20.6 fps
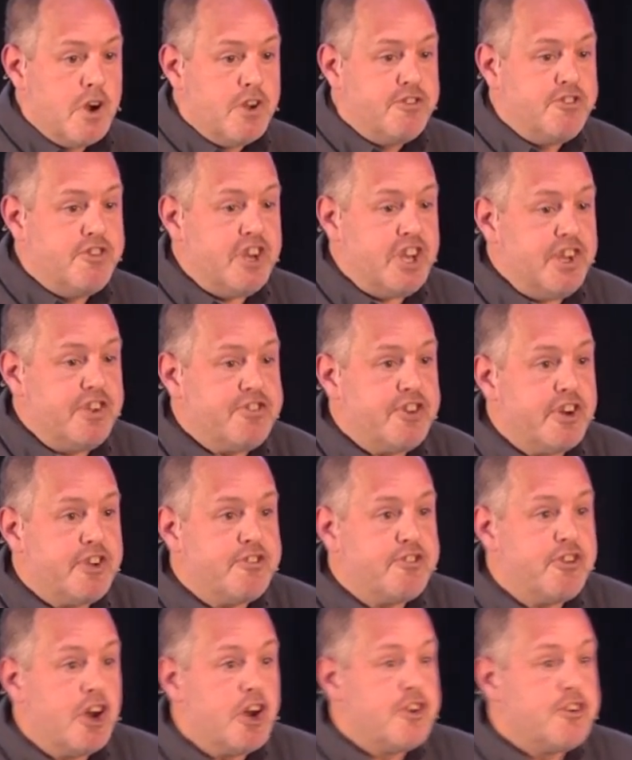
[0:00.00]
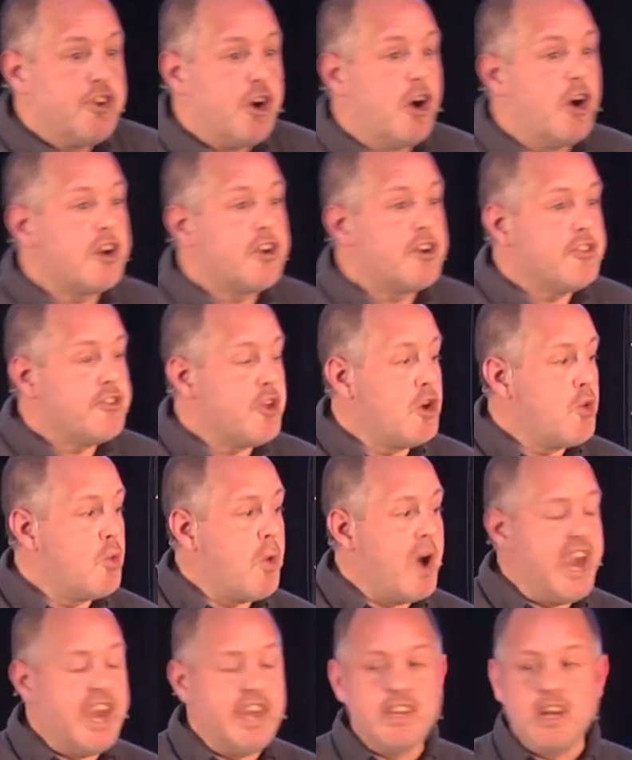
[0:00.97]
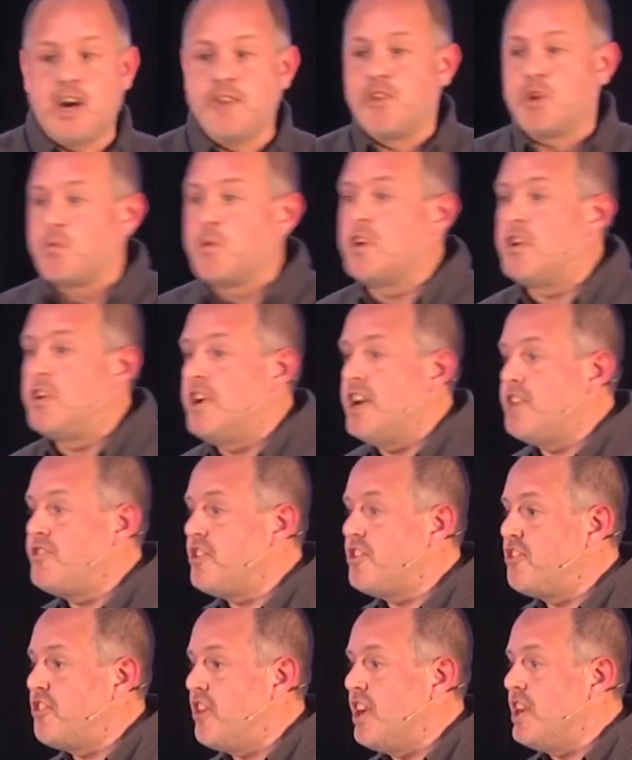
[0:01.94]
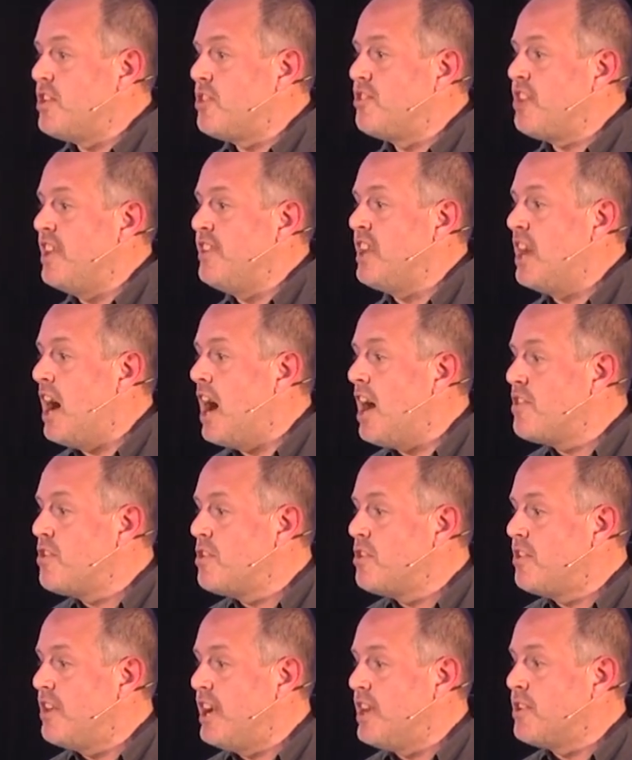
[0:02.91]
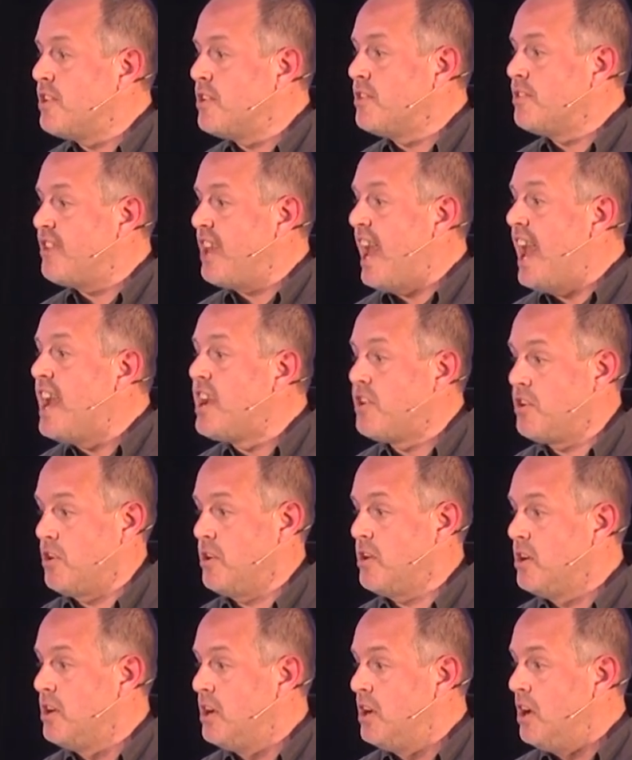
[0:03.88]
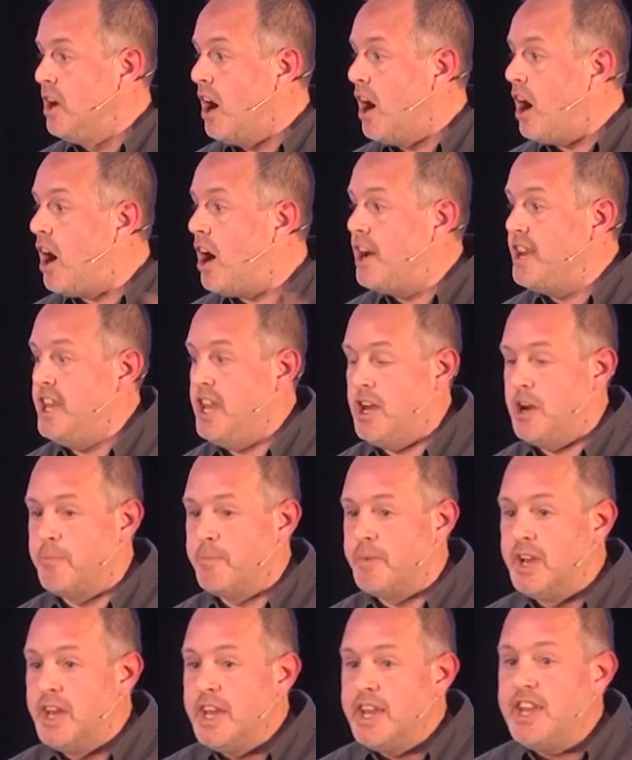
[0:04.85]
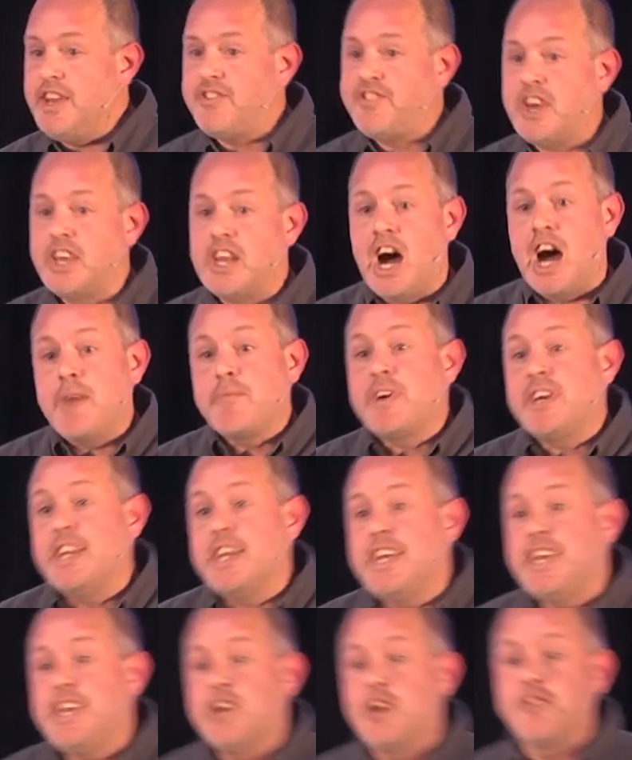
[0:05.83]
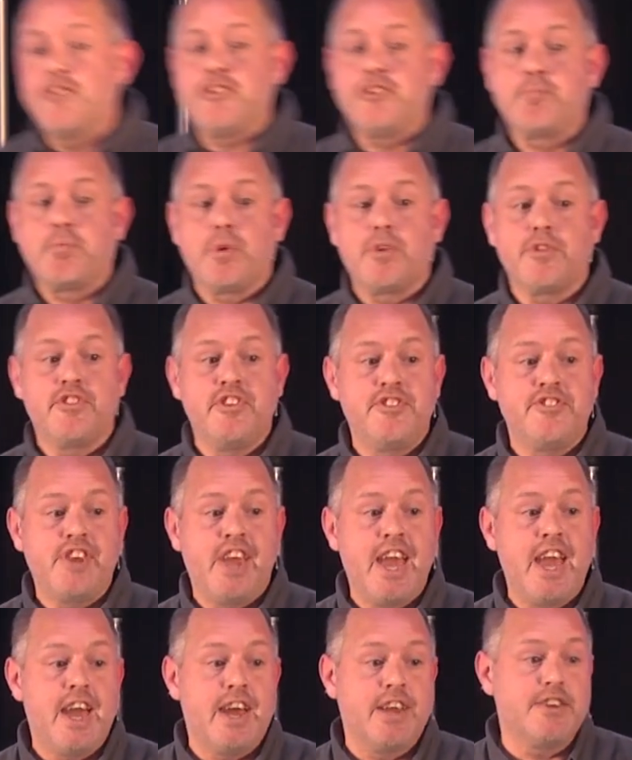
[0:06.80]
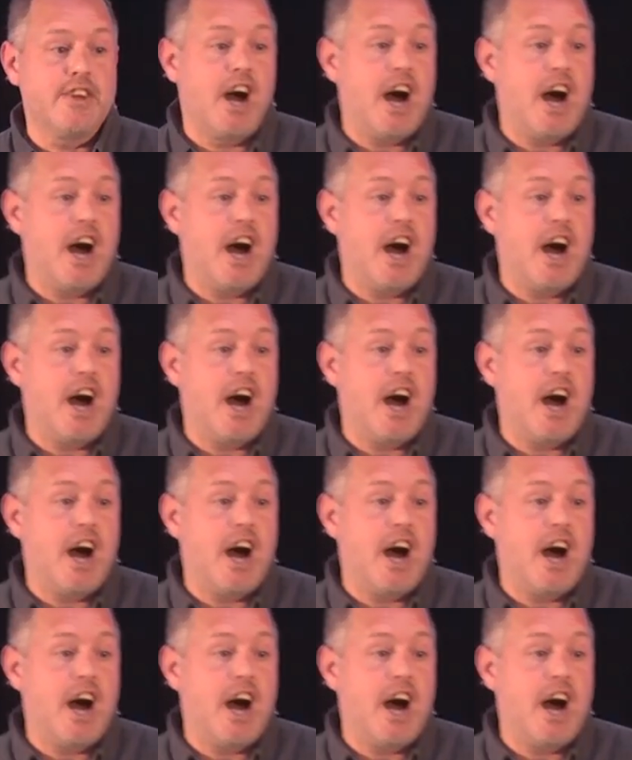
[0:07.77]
Jesus took the weight of the religious leaders and the other leaders' anger on him. He said, I'm going to heal this person's hand.